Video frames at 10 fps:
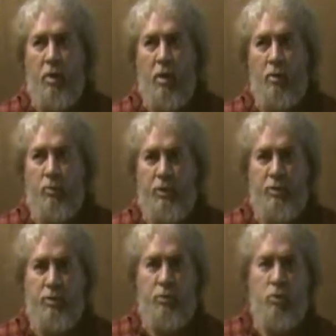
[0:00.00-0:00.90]
upon
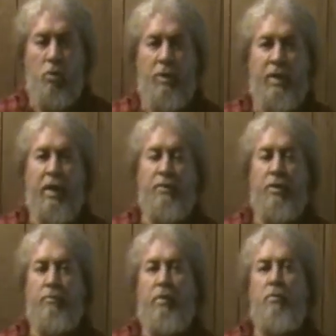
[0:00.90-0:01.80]
which Roman
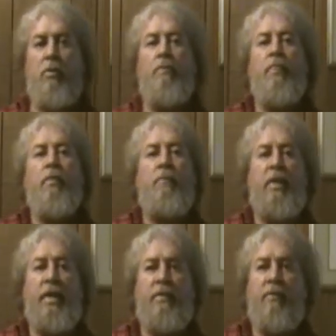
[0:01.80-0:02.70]
Catholic people
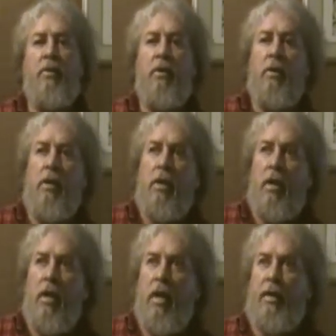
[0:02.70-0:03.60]
believe.
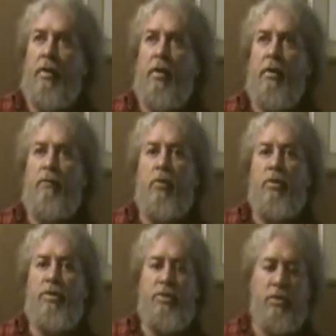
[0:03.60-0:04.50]
Like,
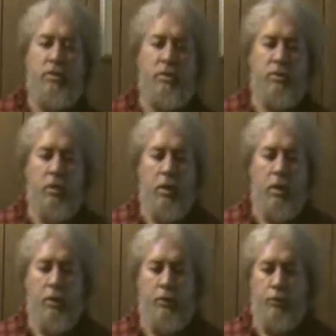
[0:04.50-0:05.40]
for instance,
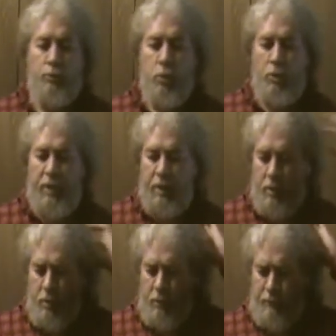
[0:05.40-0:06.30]
the story
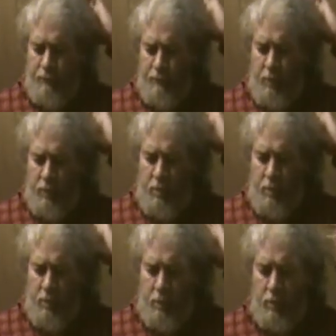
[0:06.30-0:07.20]
of
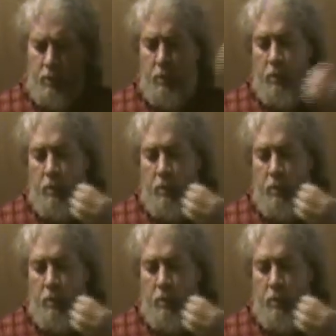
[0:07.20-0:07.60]
the